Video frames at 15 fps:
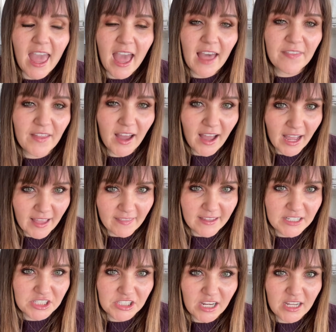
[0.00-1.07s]
And the
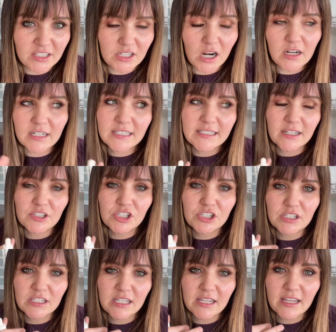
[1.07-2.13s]
highlight shades are
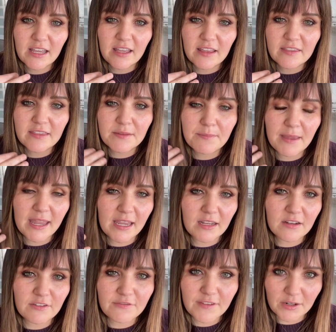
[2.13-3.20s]
essentially the
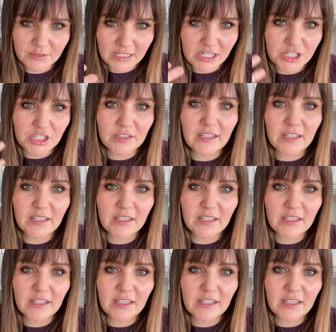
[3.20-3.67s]
main foundation,